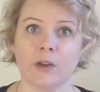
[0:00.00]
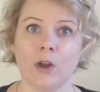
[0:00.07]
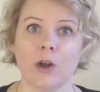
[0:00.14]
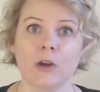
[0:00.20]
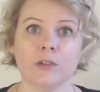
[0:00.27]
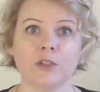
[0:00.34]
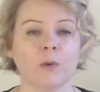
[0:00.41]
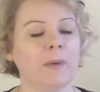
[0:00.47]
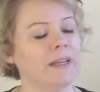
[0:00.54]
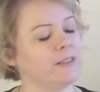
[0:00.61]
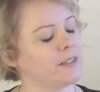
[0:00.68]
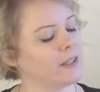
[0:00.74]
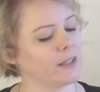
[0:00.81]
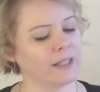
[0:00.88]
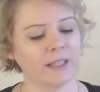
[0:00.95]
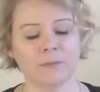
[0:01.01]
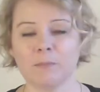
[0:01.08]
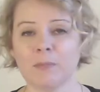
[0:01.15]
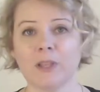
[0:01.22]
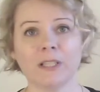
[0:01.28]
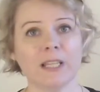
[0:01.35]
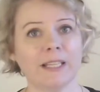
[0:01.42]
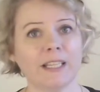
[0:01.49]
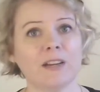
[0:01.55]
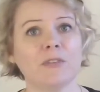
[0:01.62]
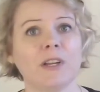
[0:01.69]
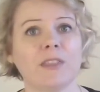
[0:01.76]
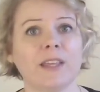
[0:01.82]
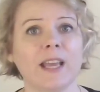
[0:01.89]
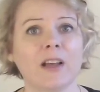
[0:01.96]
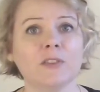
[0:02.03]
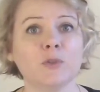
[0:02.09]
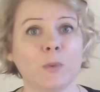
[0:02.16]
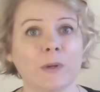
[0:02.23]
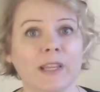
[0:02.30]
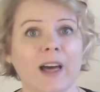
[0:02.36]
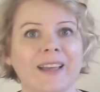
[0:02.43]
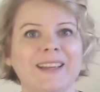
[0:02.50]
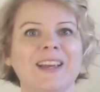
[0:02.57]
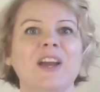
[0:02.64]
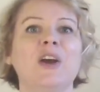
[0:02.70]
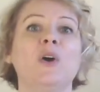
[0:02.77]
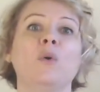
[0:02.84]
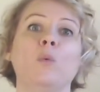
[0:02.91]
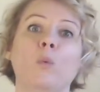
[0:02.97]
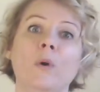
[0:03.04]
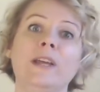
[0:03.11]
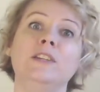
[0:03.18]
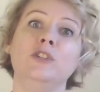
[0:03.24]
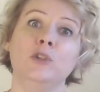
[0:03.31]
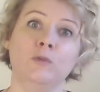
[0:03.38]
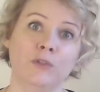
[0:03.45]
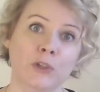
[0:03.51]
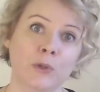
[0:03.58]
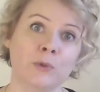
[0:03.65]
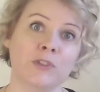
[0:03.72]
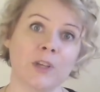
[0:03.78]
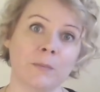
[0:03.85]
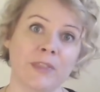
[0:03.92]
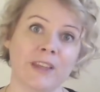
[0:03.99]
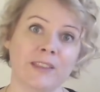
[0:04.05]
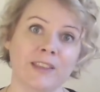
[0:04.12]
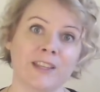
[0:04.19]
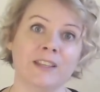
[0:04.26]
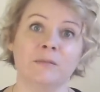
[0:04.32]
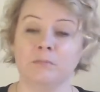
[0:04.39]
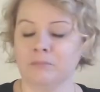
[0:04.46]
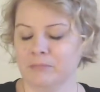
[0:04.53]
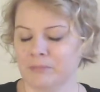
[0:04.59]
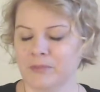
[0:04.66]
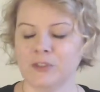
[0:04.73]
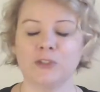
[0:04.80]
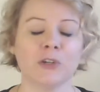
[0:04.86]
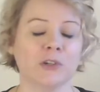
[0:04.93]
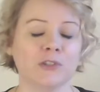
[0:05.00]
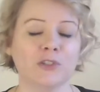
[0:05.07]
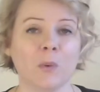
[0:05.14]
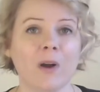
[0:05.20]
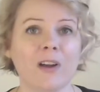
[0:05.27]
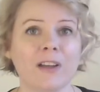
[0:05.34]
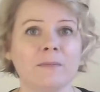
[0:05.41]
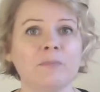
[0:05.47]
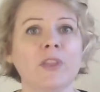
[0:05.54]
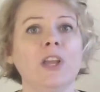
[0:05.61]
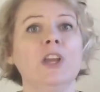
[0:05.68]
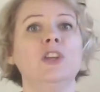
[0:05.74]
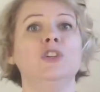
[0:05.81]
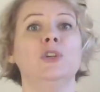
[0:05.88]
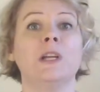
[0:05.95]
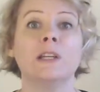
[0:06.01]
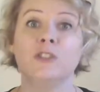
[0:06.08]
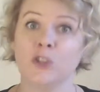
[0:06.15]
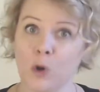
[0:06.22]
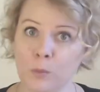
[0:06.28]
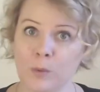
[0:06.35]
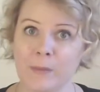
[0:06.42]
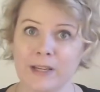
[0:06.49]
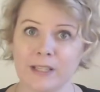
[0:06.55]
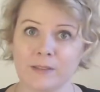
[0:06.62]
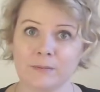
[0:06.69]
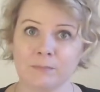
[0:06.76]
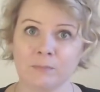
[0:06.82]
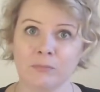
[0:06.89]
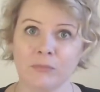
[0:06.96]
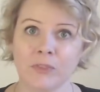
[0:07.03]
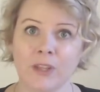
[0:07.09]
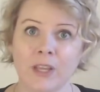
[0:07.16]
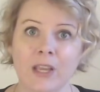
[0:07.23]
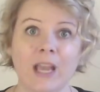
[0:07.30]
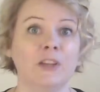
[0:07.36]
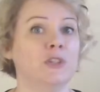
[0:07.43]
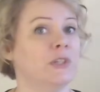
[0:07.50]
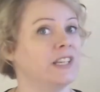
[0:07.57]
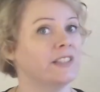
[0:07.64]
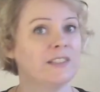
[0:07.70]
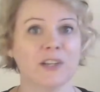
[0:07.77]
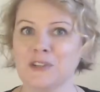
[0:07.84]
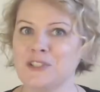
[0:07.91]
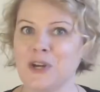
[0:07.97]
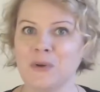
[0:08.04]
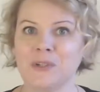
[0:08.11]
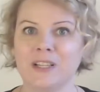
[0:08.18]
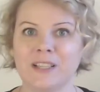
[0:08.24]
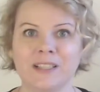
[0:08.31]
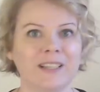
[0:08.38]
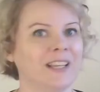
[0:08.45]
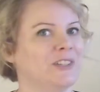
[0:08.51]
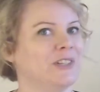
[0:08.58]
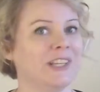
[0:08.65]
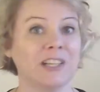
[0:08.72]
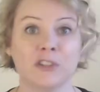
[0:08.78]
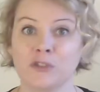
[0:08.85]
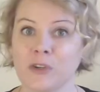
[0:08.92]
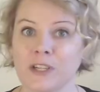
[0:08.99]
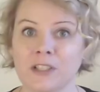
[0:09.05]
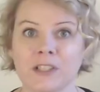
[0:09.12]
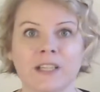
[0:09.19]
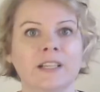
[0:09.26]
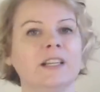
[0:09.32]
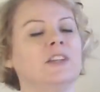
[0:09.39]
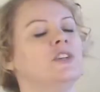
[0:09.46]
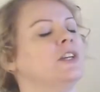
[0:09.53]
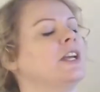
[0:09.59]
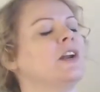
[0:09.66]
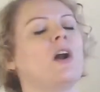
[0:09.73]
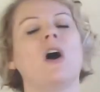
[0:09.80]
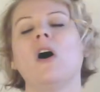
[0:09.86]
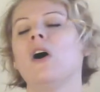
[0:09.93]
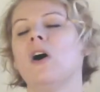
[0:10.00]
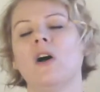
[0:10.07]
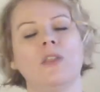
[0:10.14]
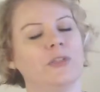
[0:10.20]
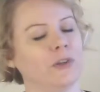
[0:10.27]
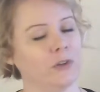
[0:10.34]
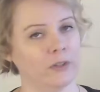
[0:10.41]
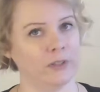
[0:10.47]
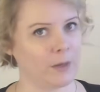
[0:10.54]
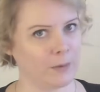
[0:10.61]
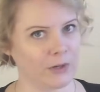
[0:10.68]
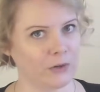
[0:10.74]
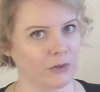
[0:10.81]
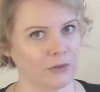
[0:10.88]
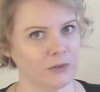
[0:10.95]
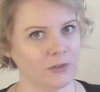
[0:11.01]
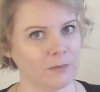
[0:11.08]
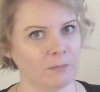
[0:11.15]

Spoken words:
So basically, like everything else we like, when you view something that turns you on, you get dopamine, and you get serotonin, and you get adrenaline, and you get all the good chemicals.